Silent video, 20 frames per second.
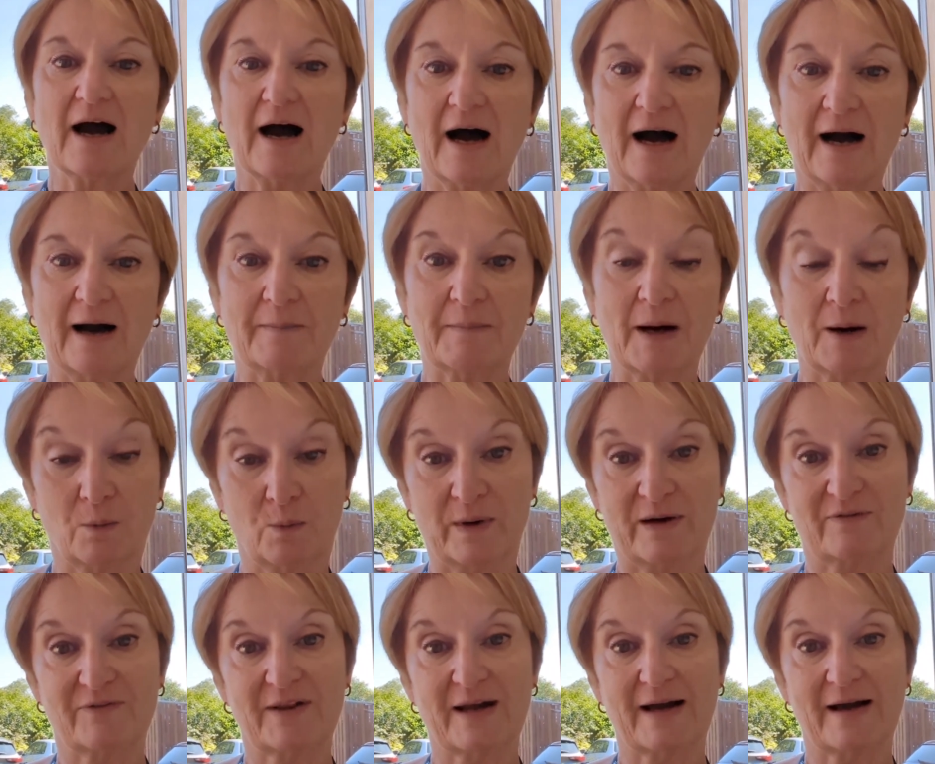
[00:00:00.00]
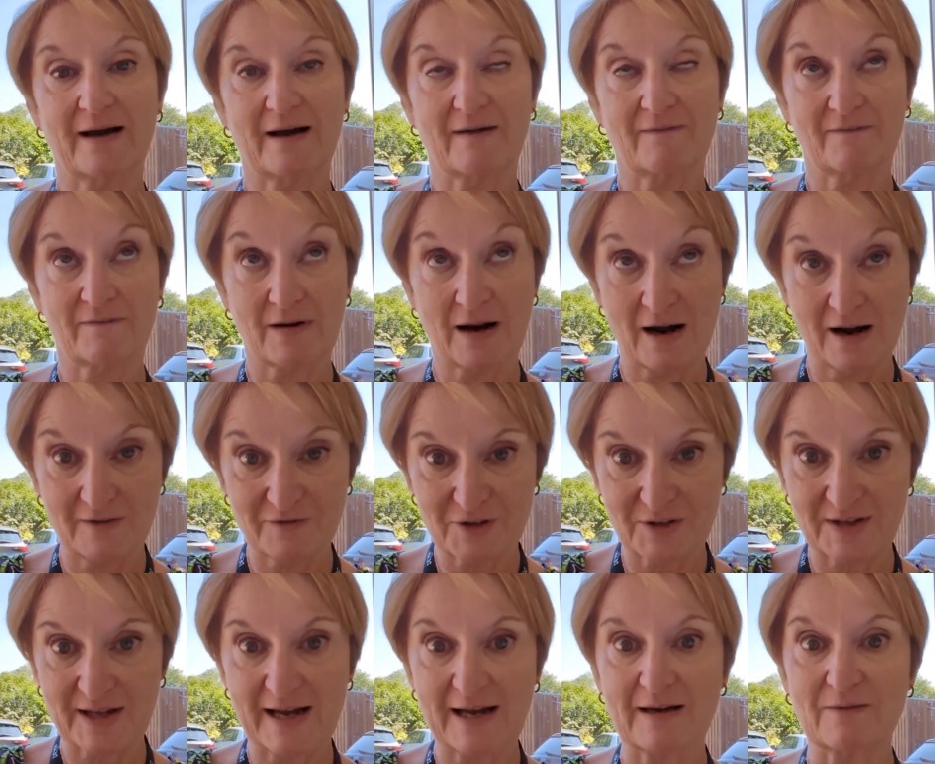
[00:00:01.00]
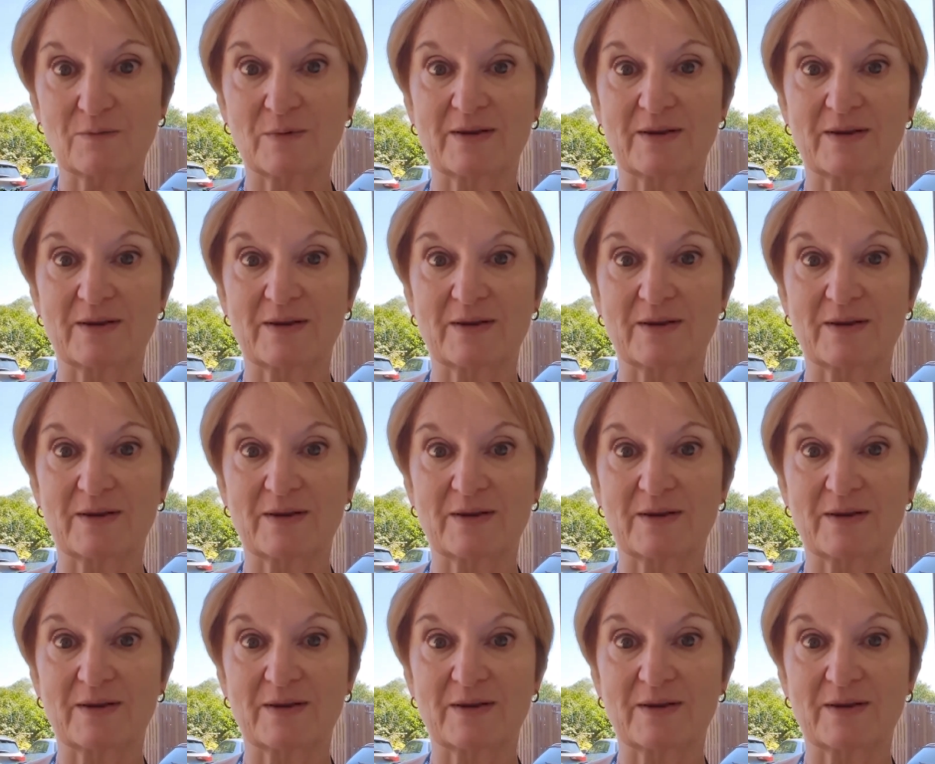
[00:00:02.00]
And with that, after that,